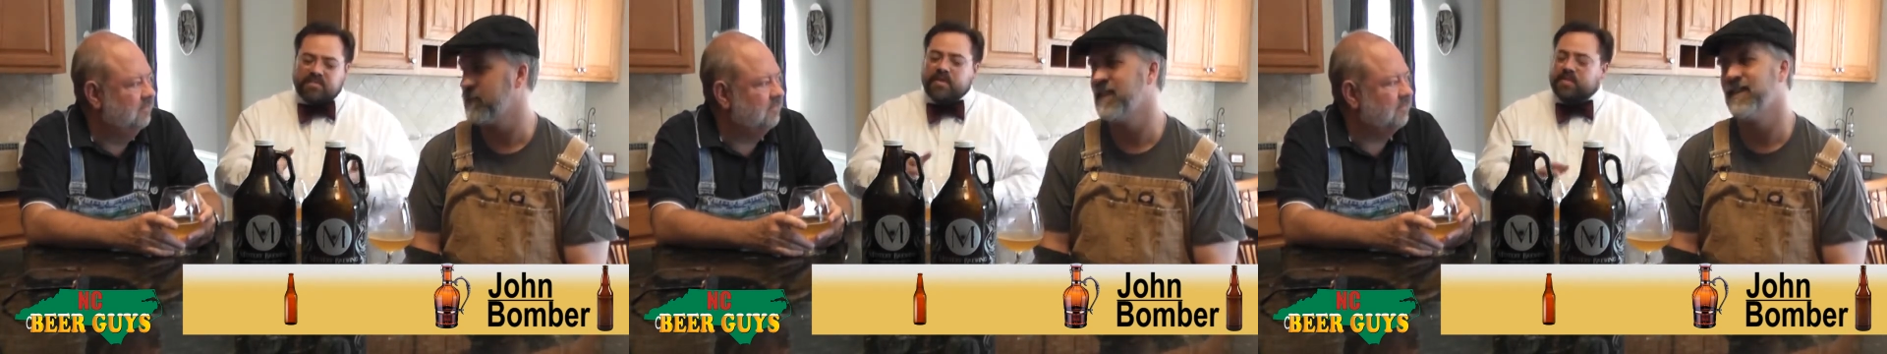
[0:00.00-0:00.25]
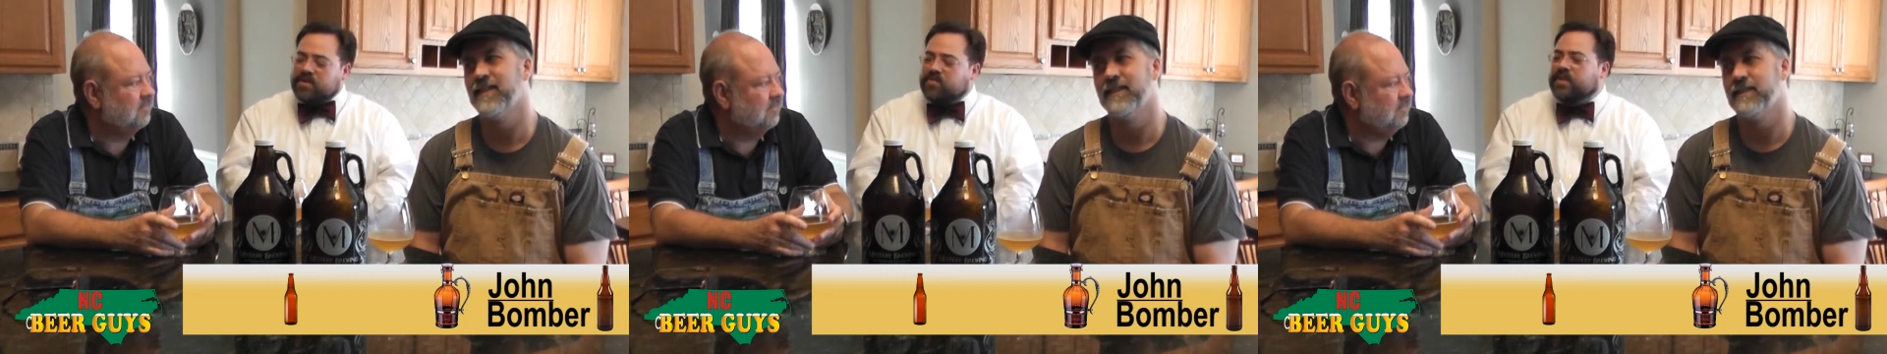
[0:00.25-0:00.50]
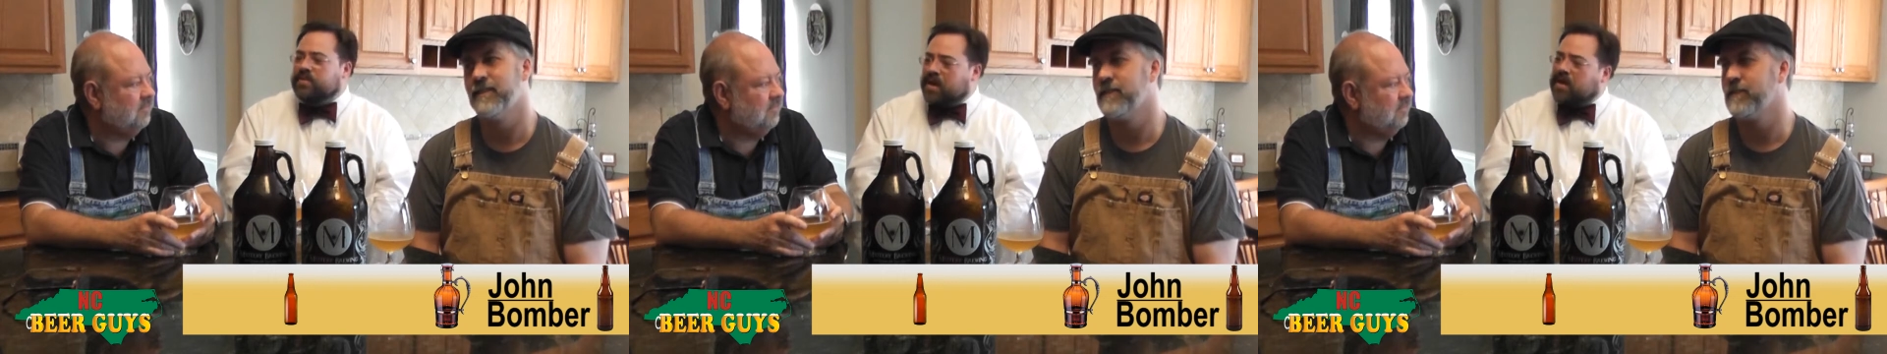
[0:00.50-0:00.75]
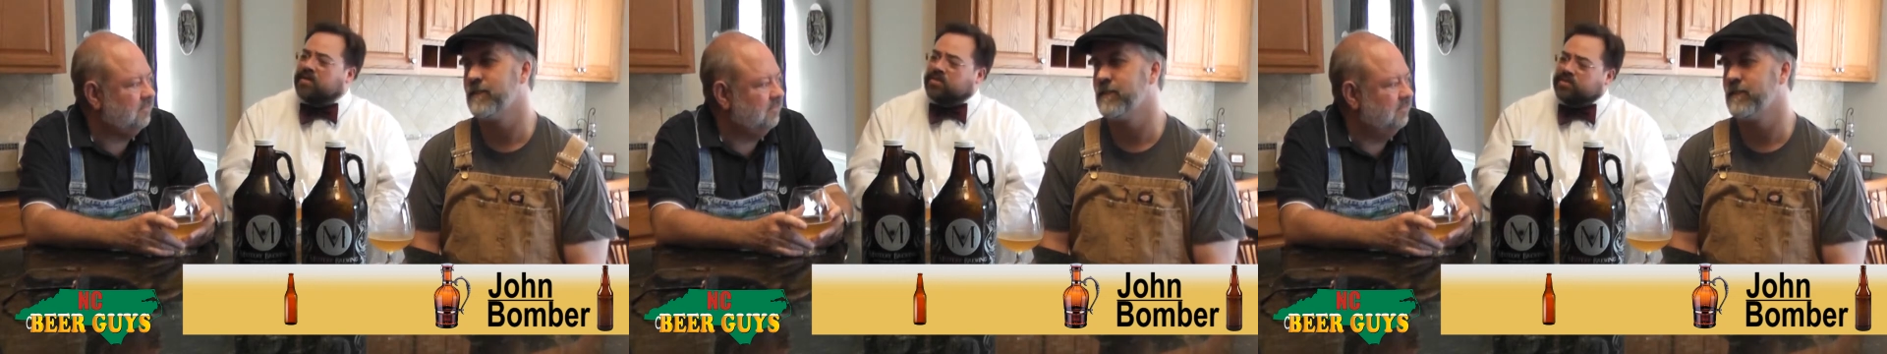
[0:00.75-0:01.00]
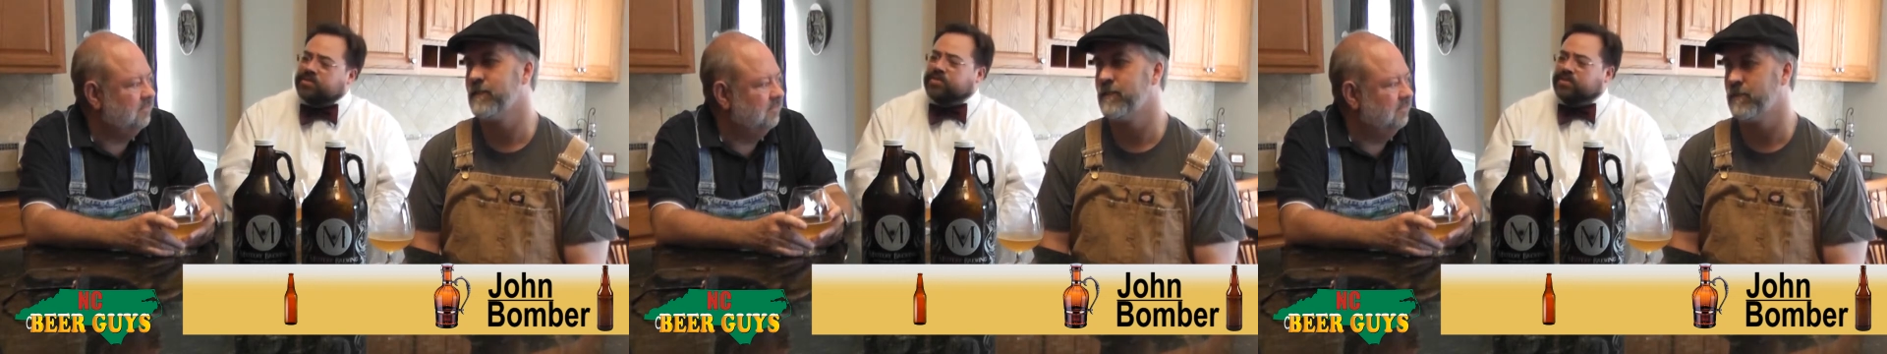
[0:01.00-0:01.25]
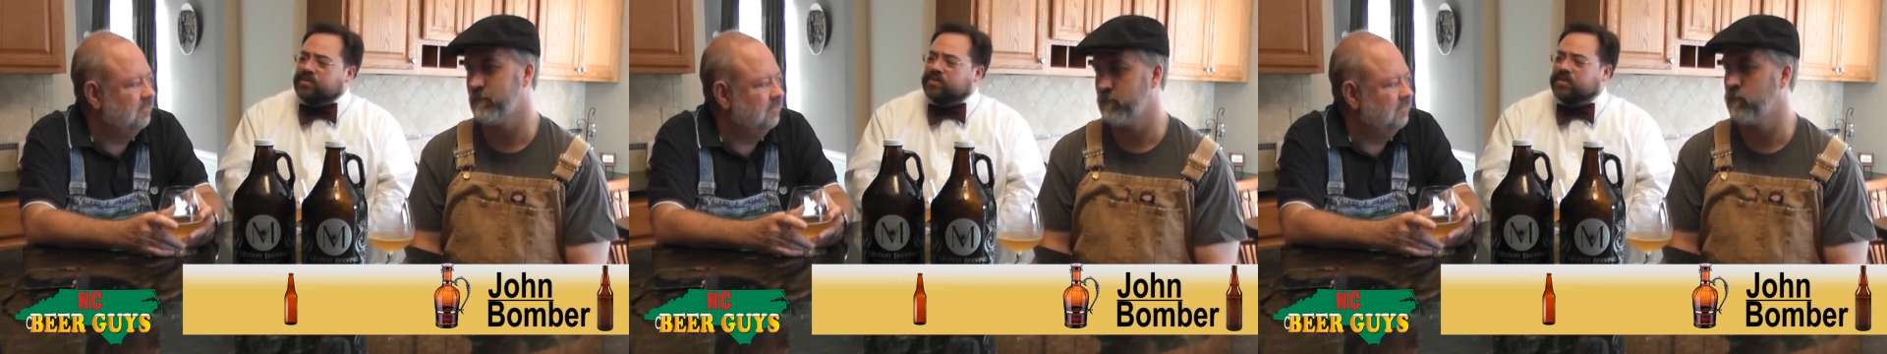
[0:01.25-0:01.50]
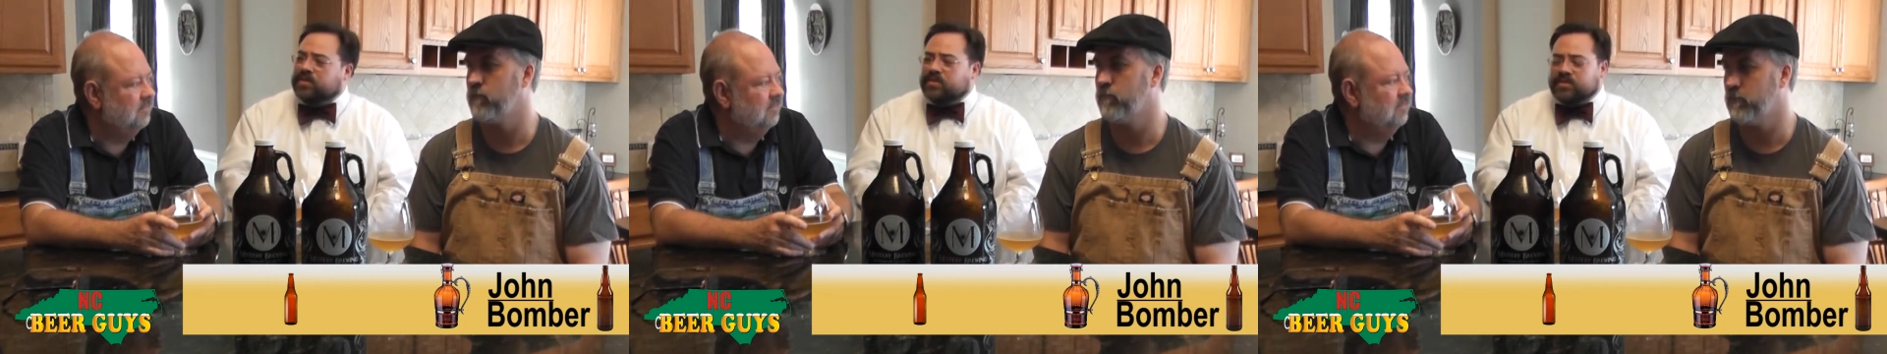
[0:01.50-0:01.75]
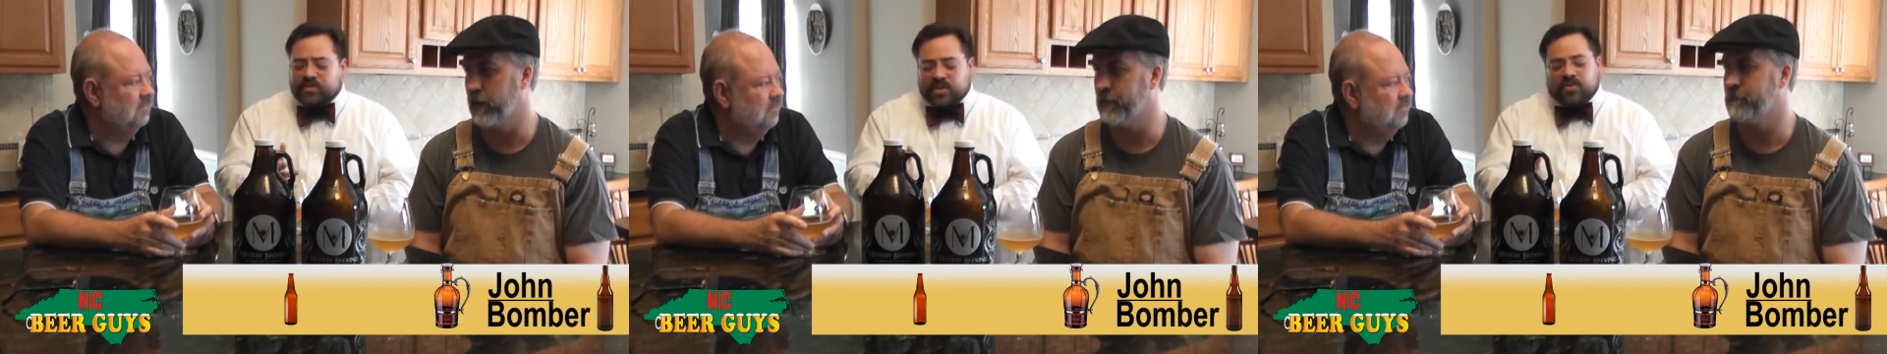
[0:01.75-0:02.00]
Speaker 1: maybe only a bottle or 2
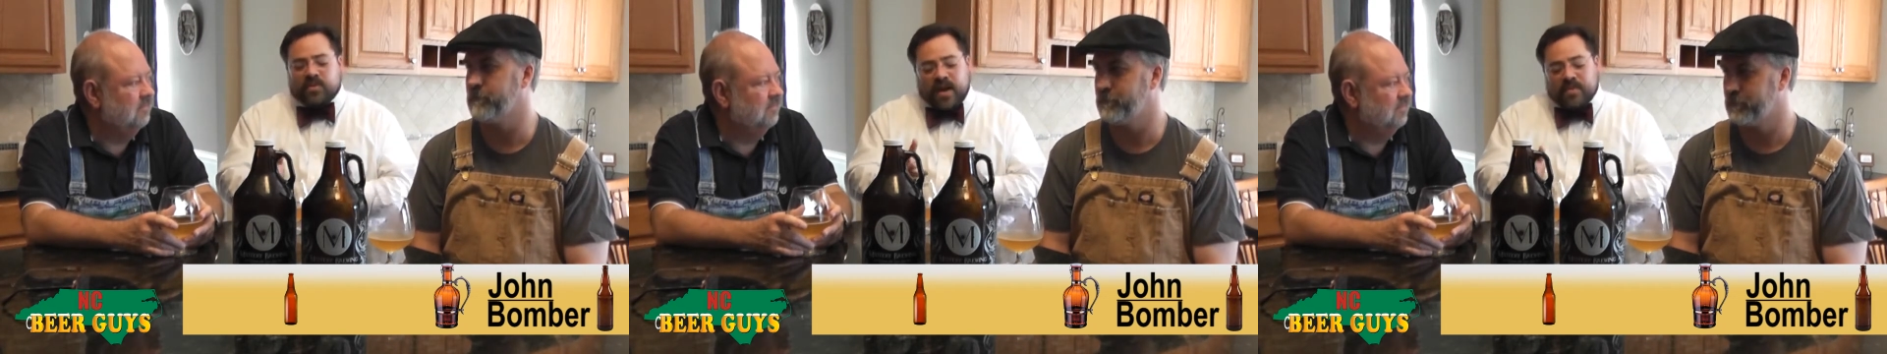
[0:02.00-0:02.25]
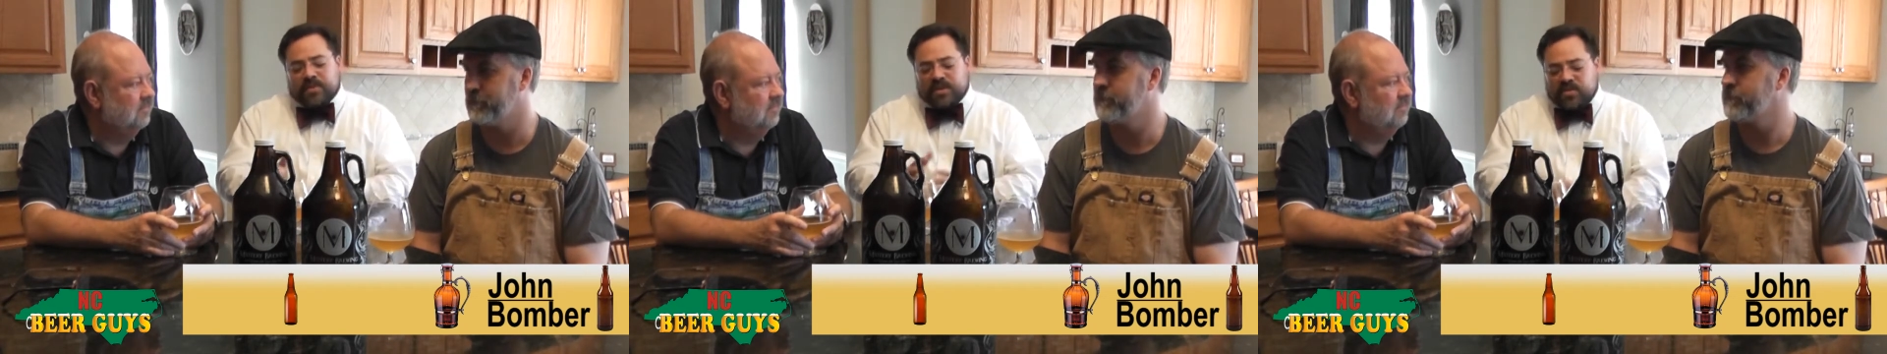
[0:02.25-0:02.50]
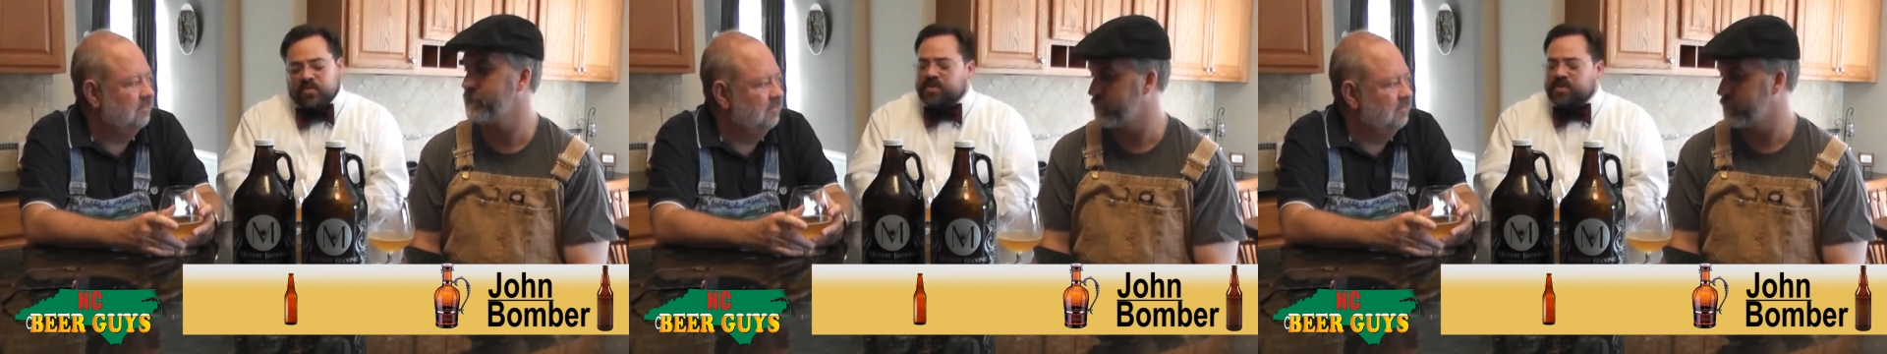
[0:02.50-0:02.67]
mm-hmm. So I'm gonna go